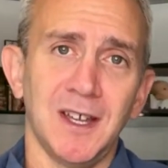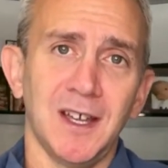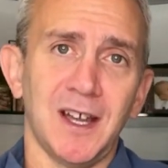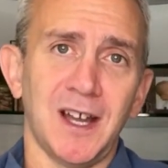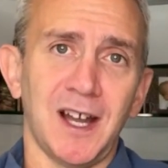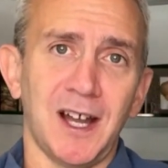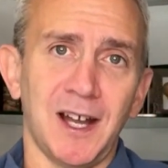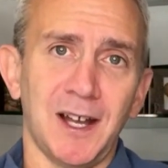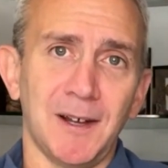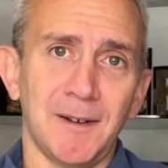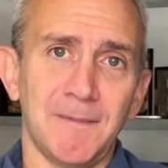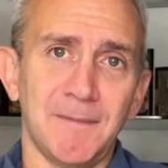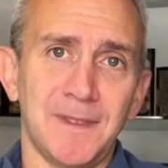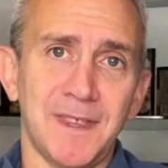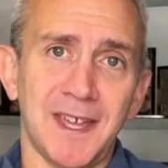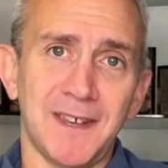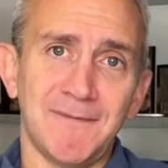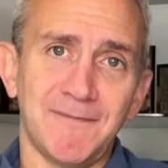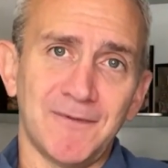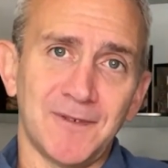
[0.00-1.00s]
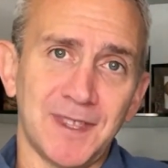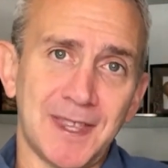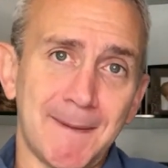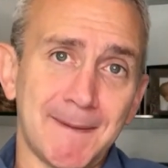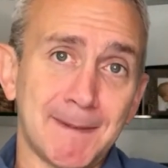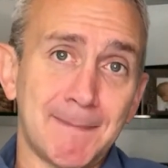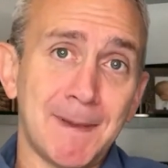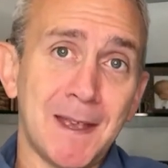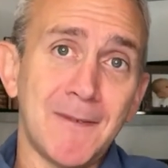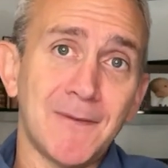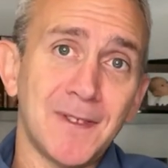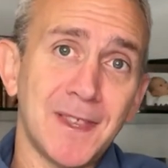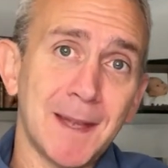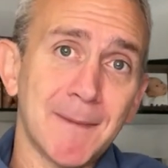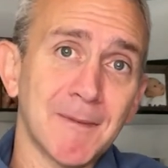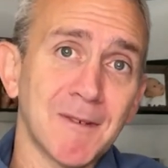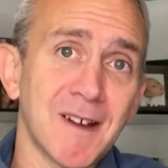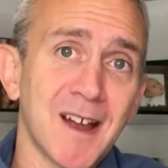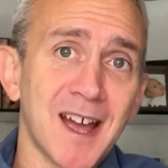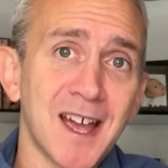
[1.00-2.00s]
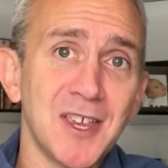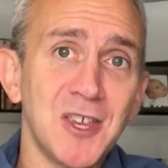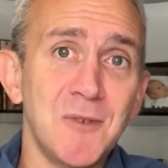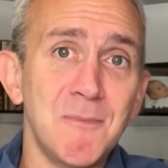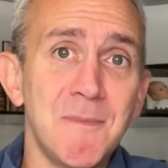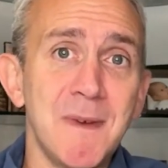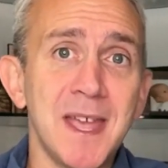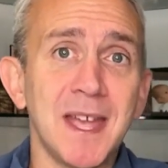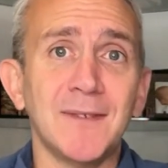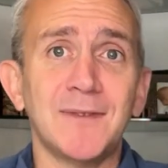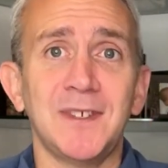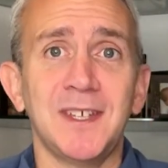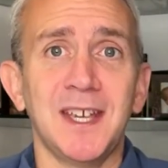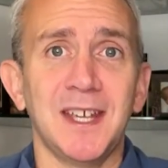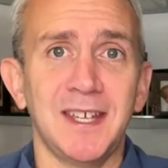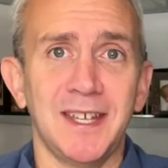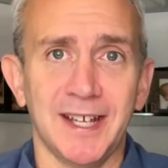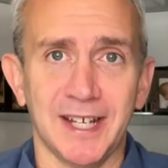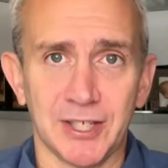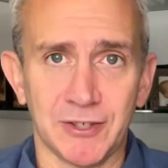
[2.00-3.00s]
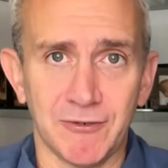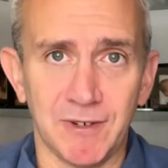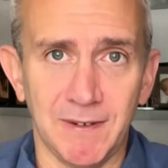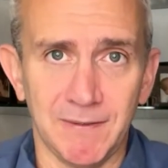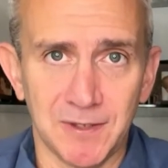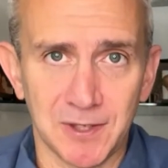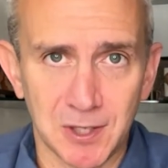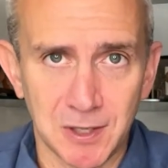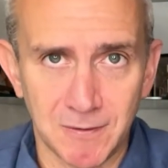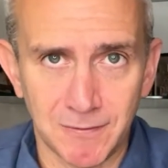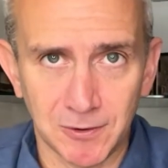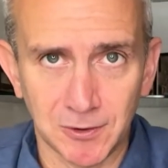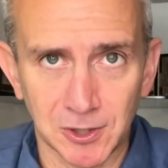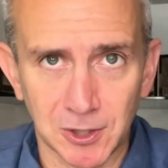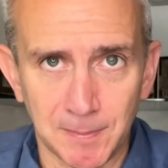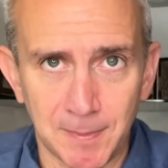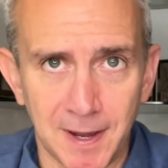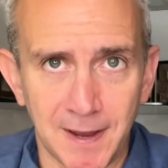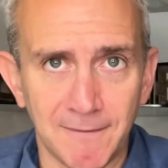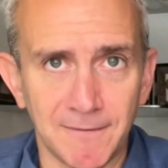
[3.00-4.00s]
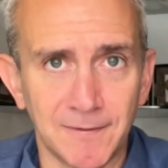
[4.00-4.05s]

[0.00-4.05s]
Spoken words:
then for them to pay for the MRI, you may have to get an X-ray of the cervical spine